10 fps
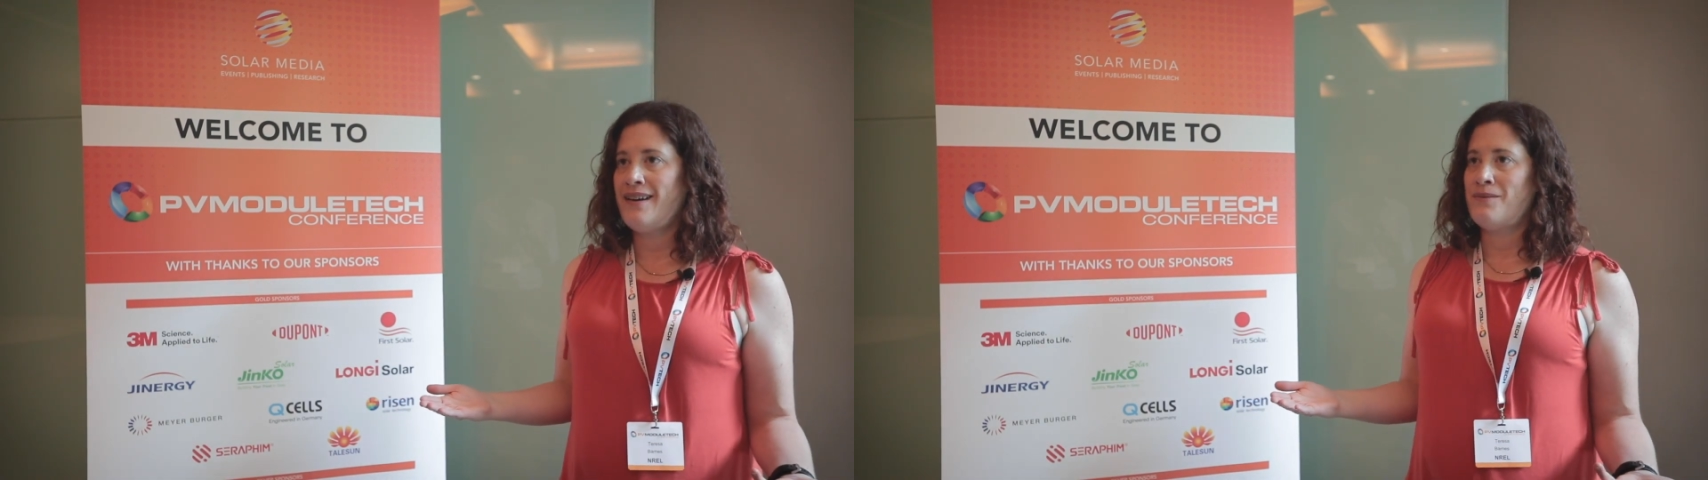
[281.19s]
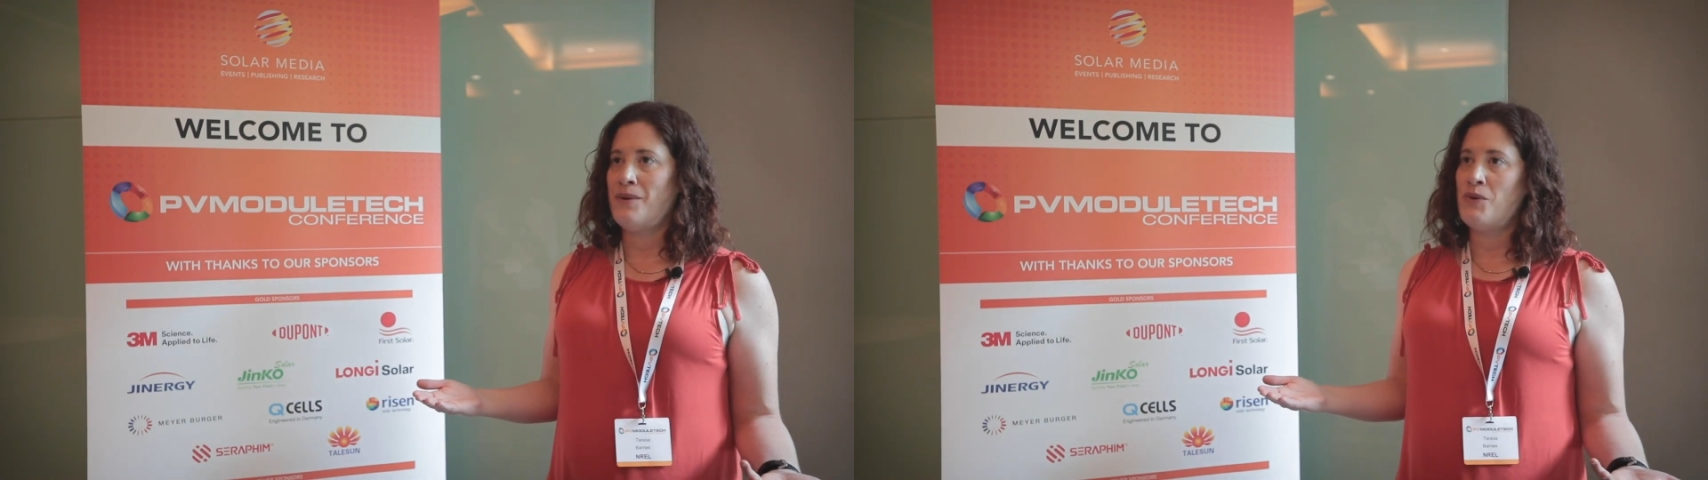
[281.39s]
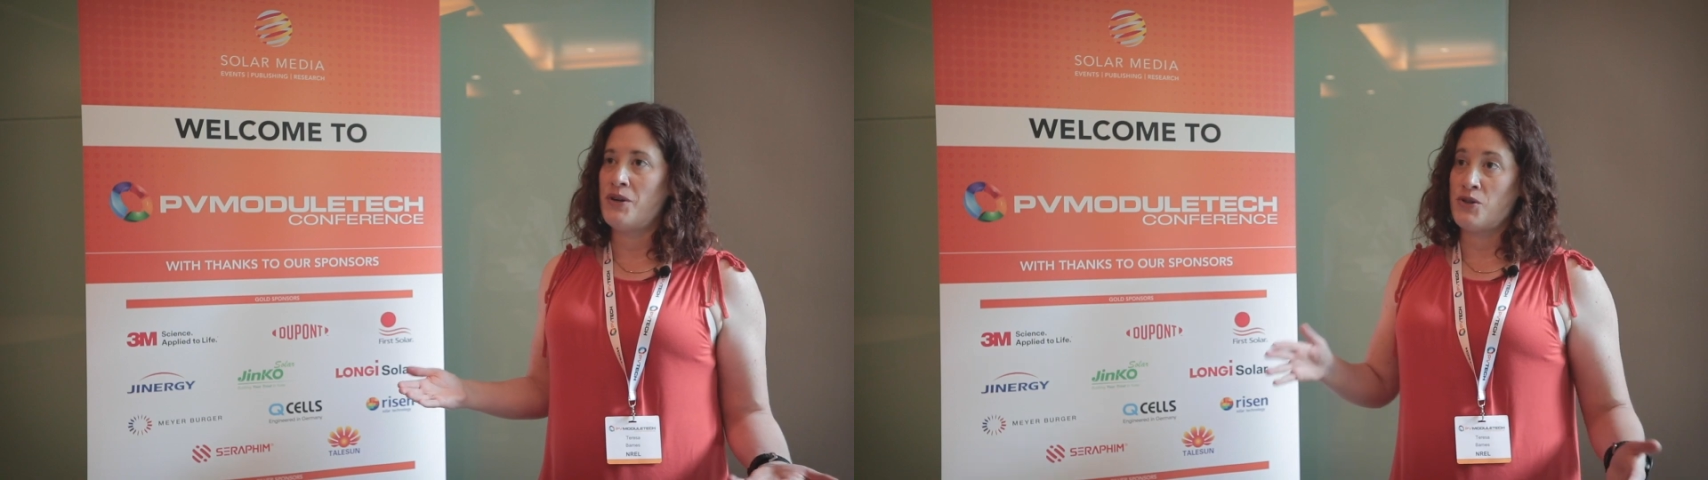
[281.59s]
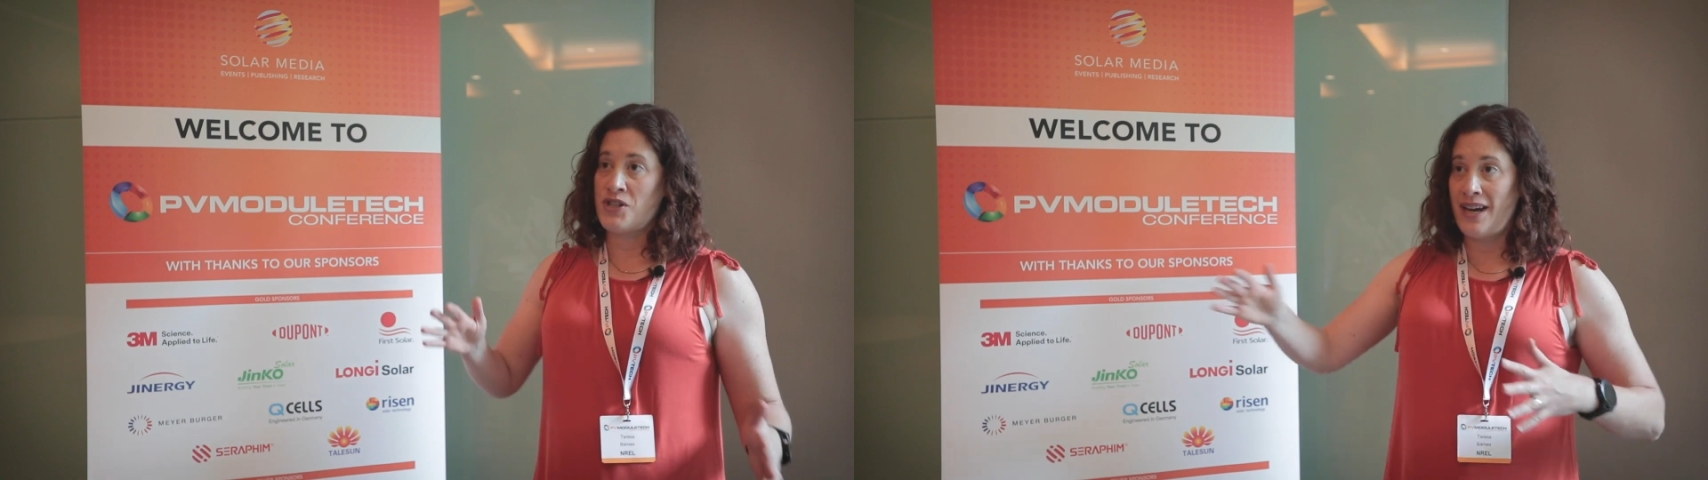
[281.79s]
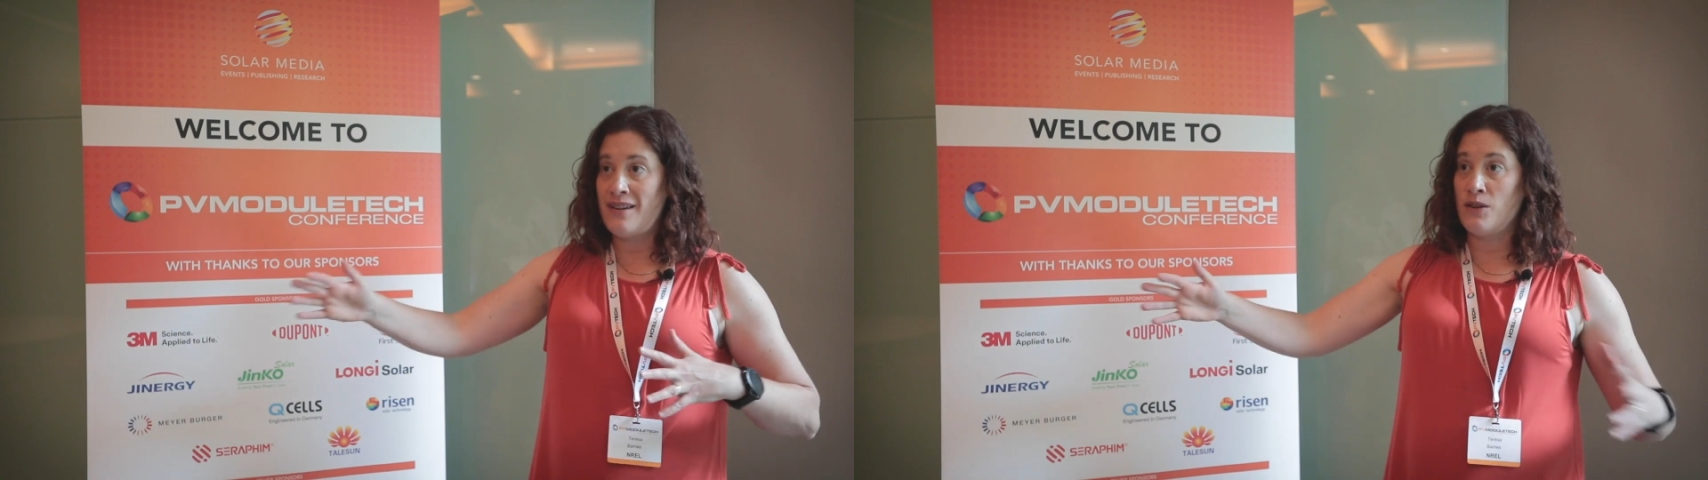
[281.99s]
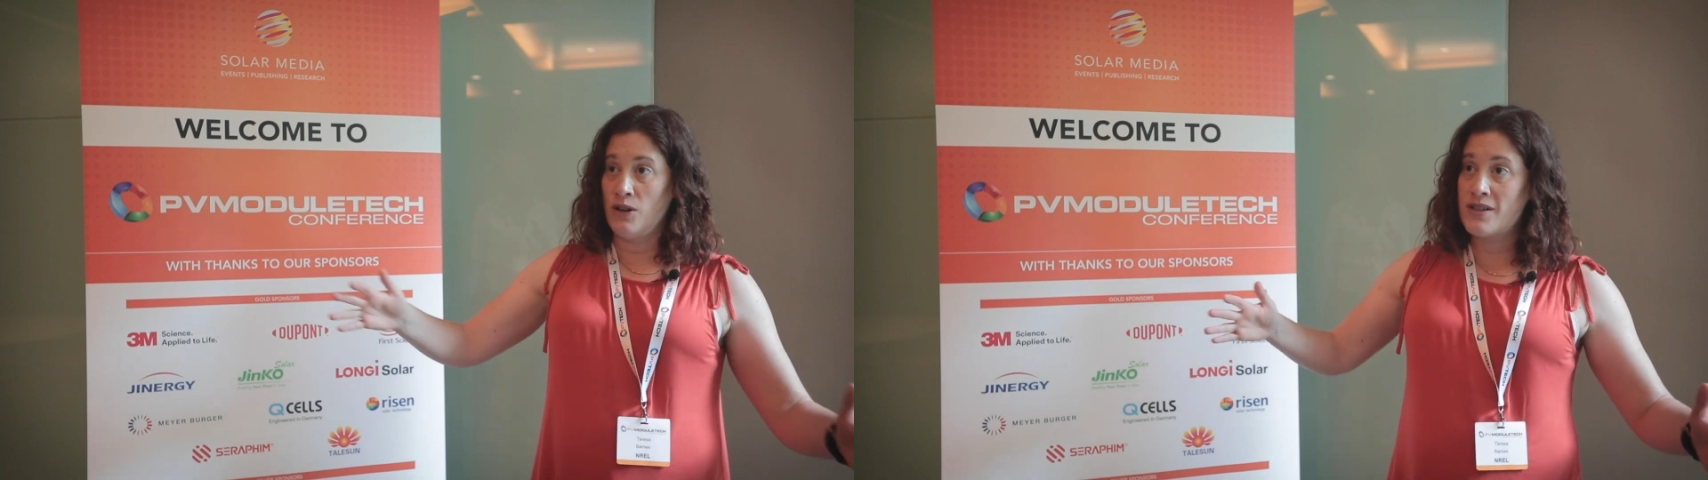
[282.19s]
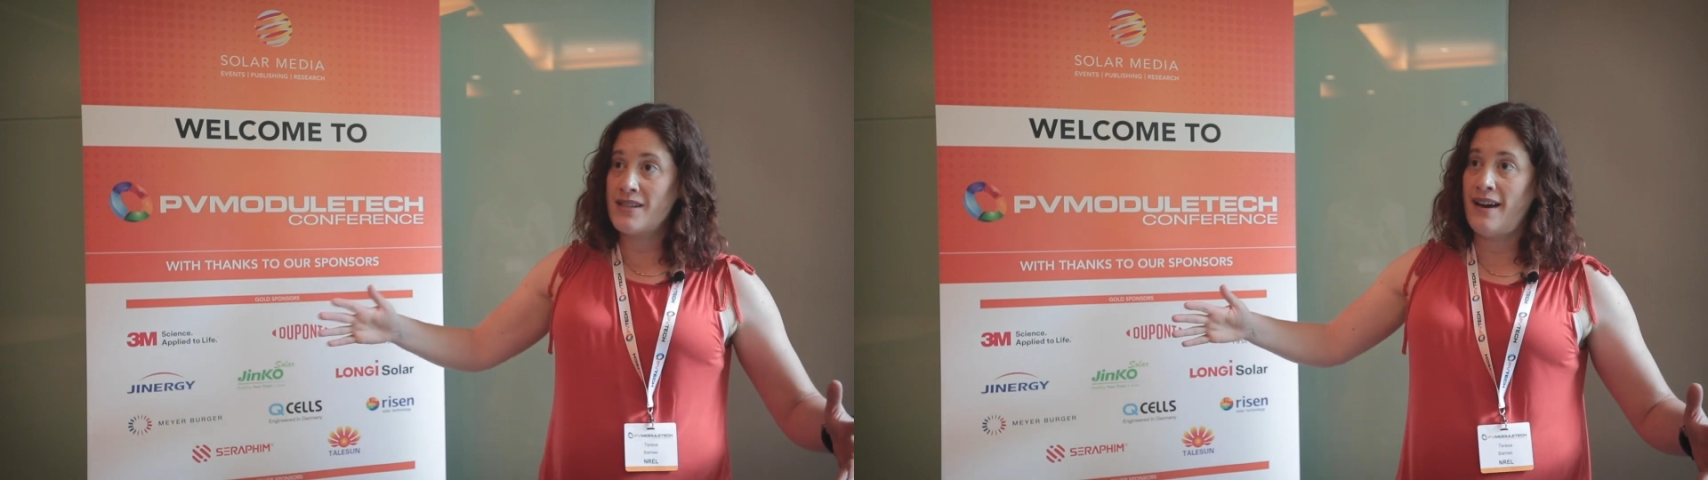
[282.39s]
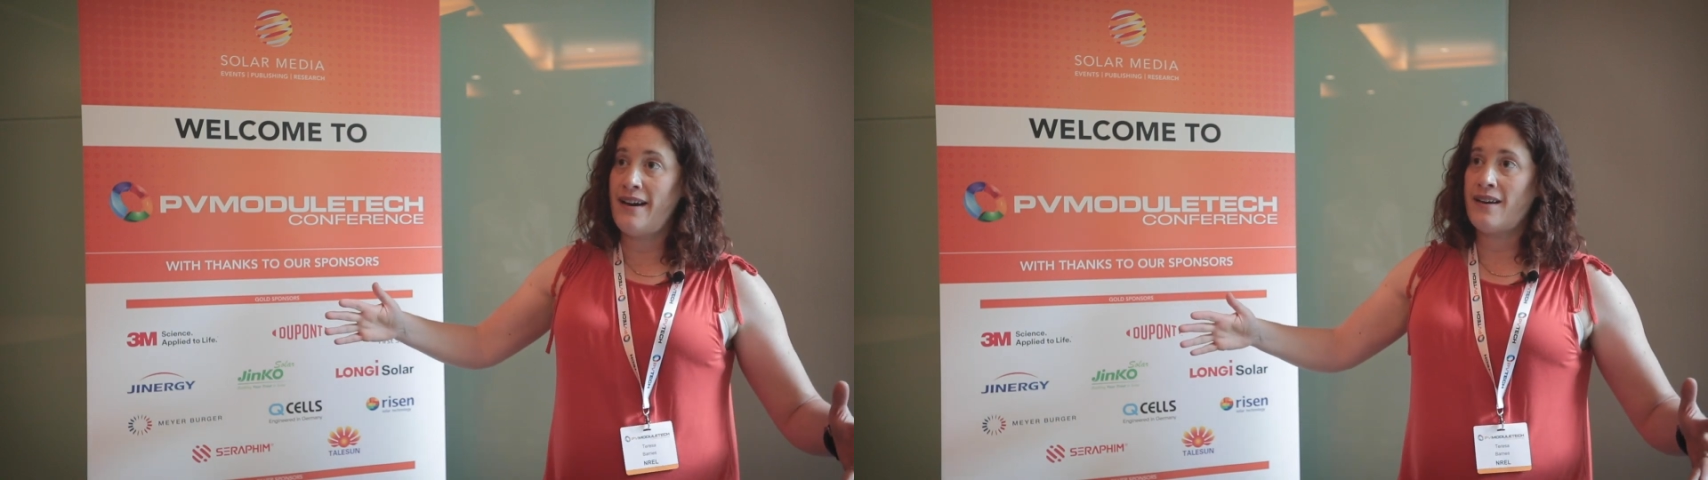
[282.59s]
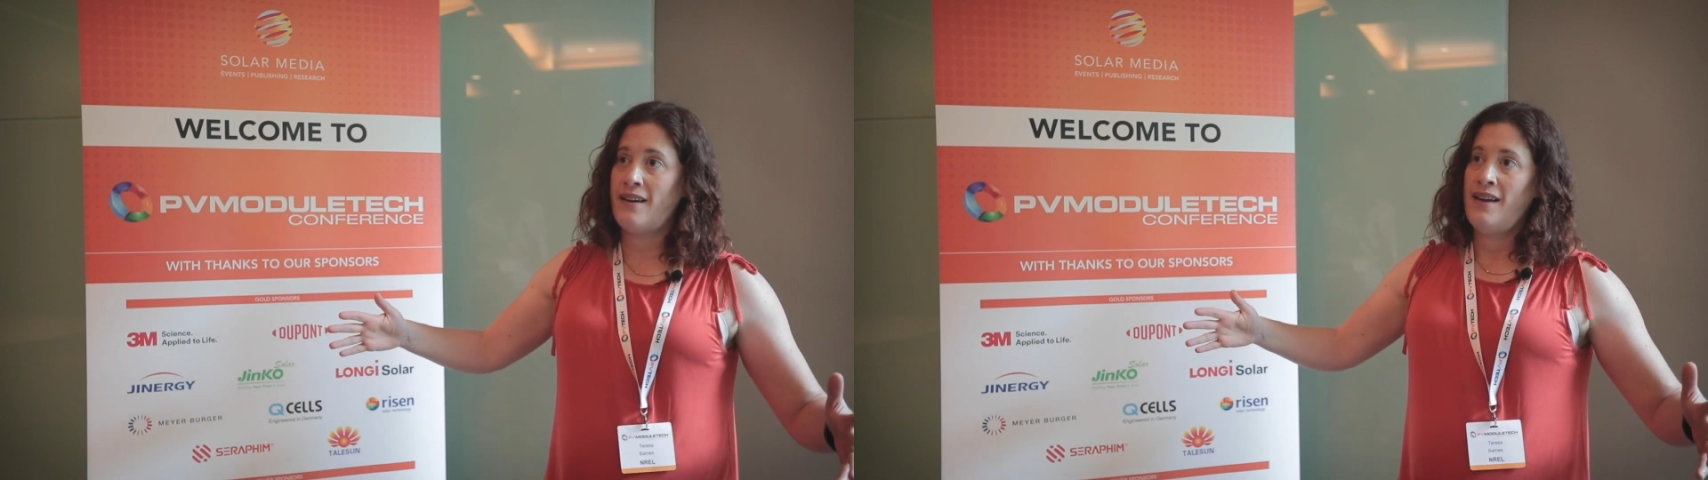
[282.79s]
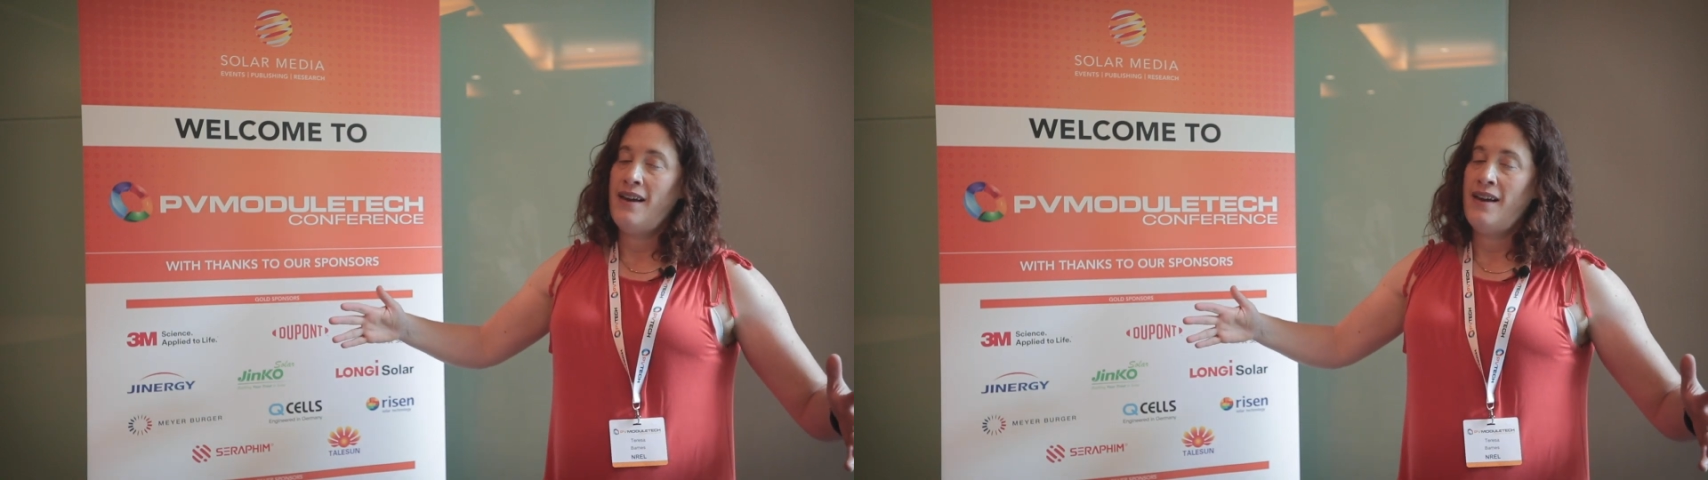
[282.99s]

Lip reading: and what your site looks like